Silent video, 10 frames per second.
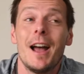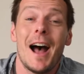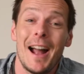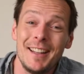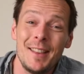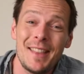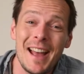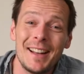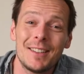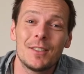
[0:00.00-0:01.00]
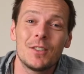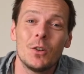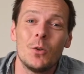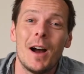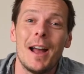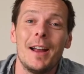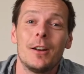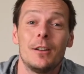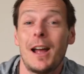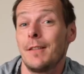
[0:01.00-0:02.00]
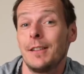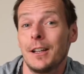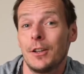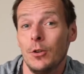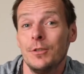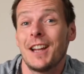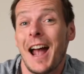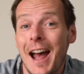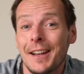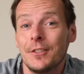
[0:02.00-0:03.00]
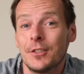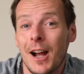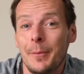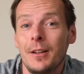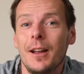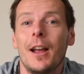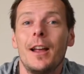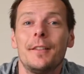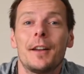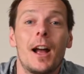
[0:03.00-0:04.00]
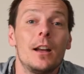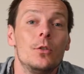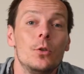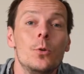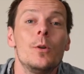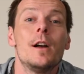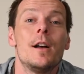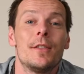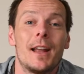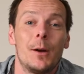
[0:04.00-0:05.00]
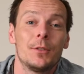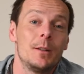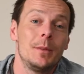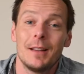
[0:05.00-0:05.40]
I did that so I could have like a huge added drama, and I knew that I was going to be